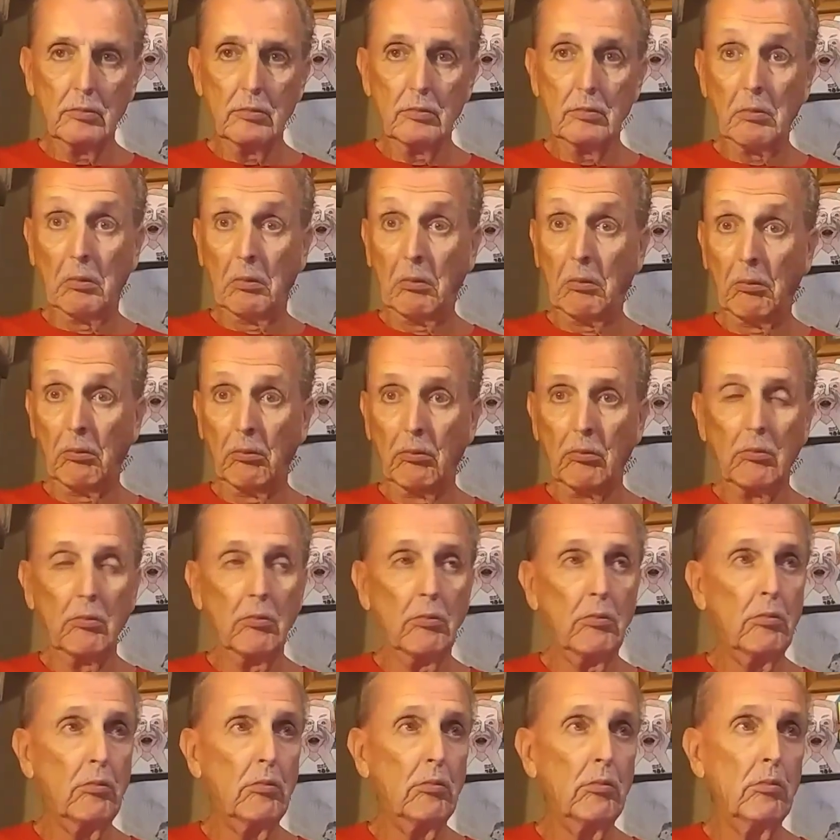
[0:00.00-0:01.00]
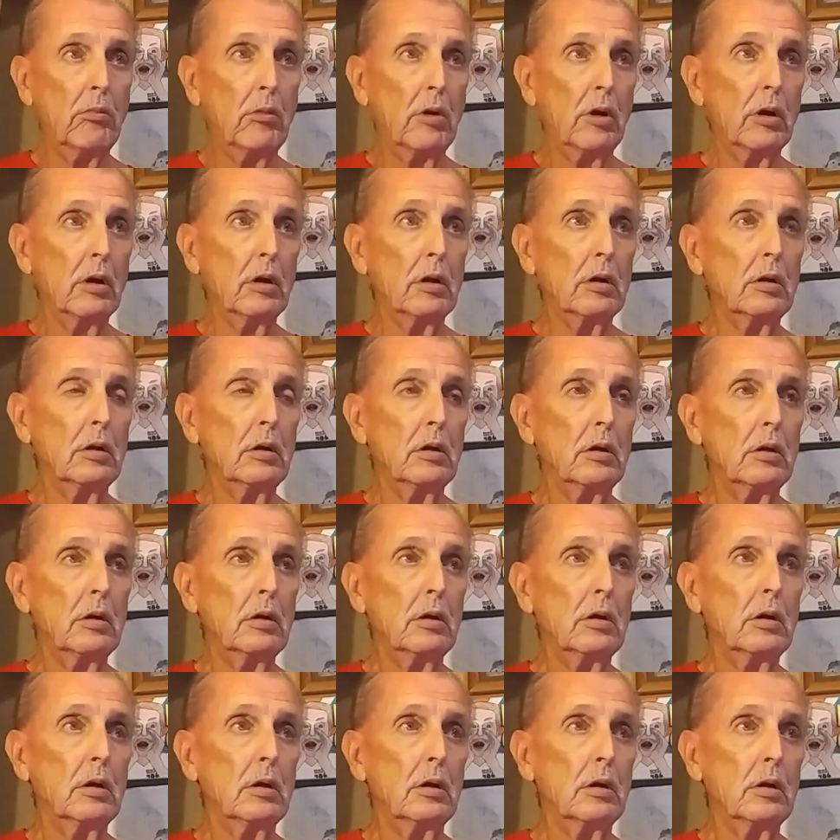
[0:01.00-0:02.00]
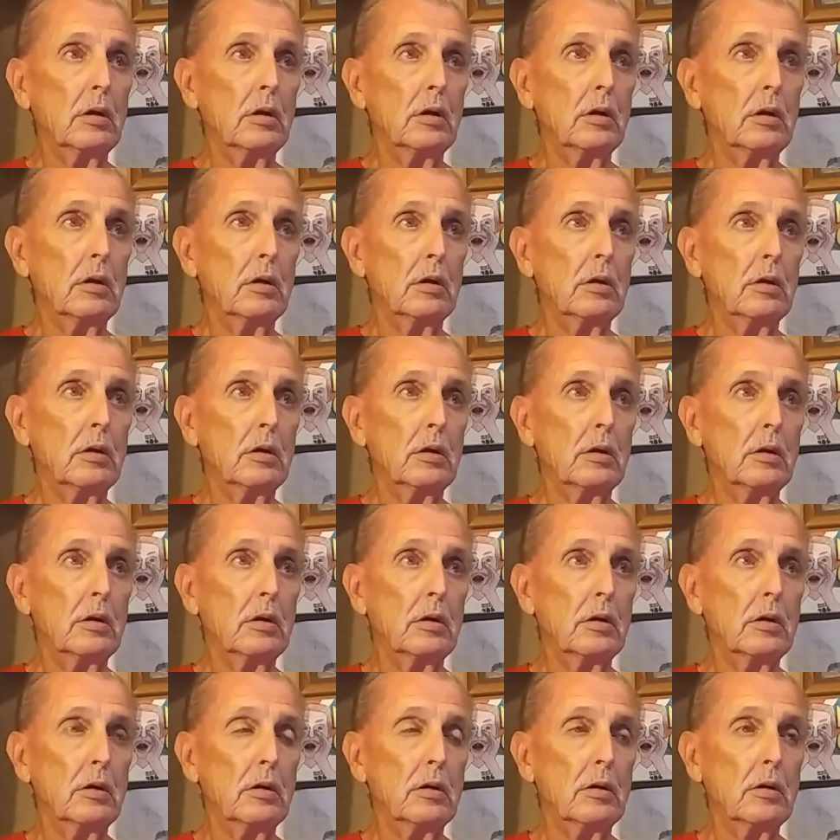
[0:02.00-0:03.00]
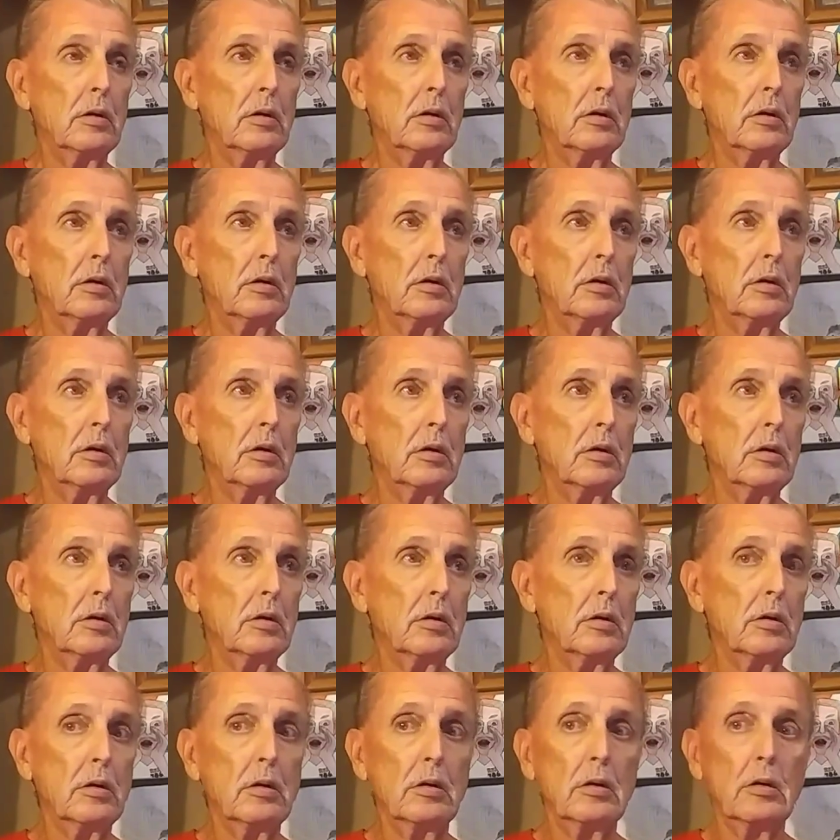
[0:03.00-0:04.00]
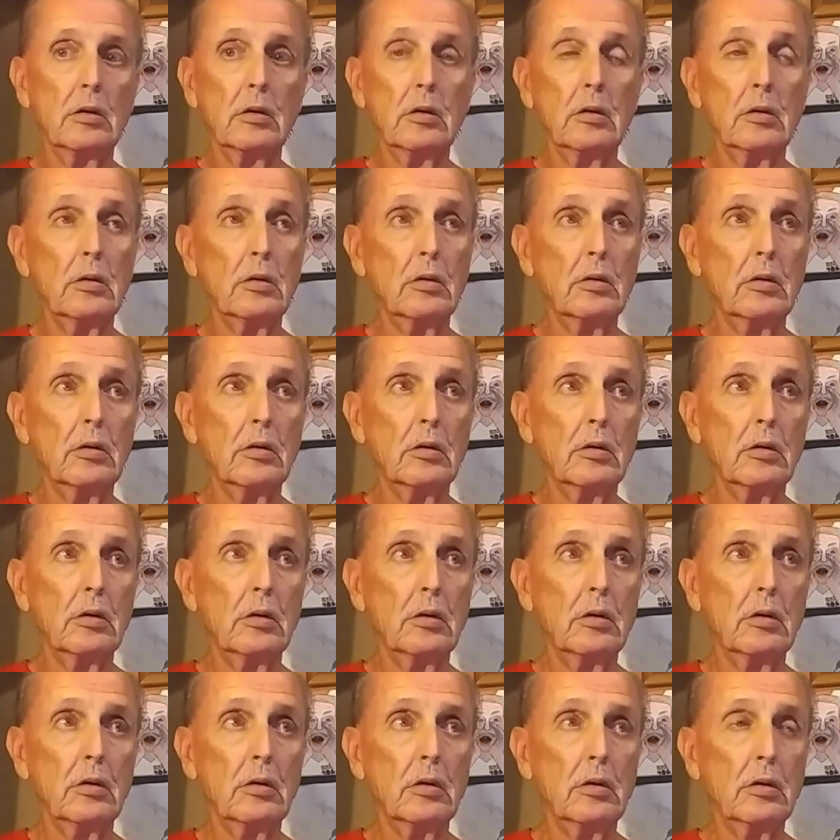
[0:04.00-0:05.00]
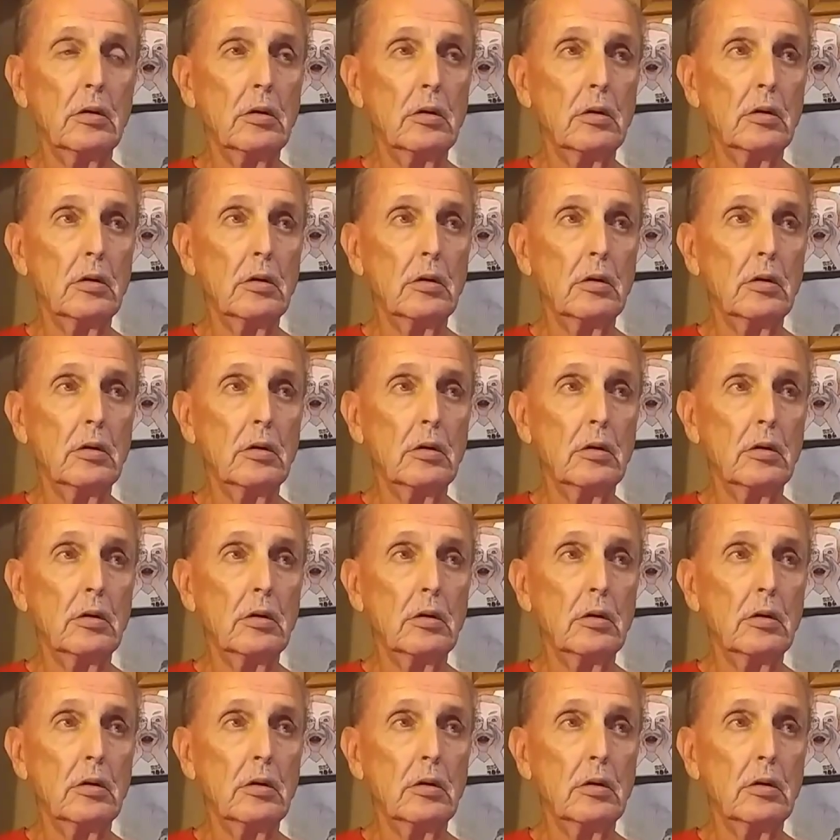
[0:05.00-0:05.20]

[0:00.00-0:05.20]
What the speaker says: Nothing is said.